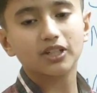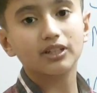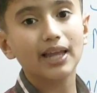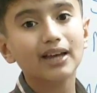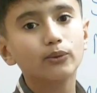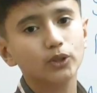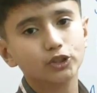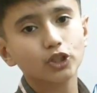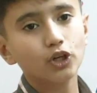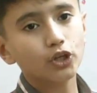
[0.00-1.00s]
But in
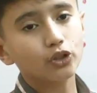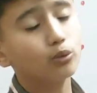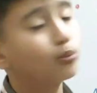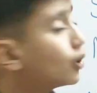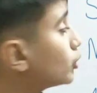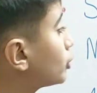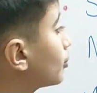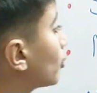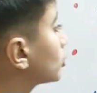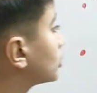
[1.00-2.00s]
language, your
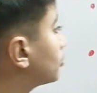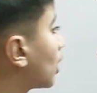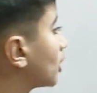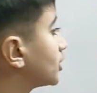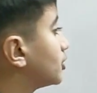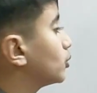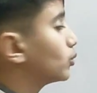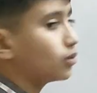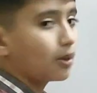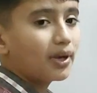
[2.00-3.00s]
most important part is
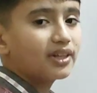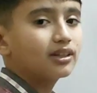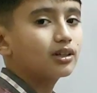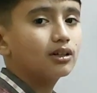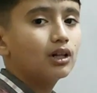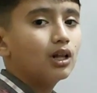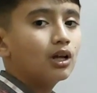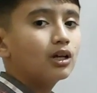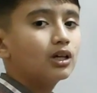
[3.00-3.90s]
your grammatical